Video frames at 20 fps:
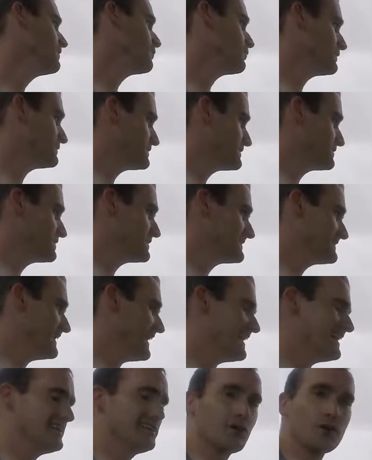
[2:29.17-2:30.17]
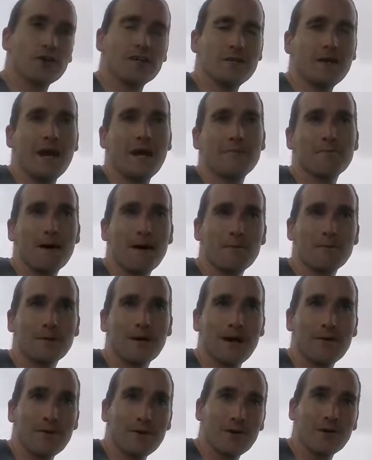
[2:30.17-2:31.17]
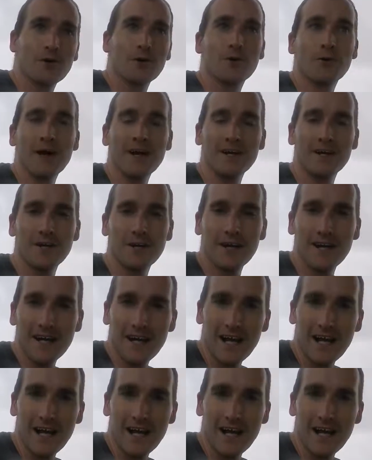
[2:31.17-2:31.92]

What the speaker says: which is just that 39 mile per hour or greater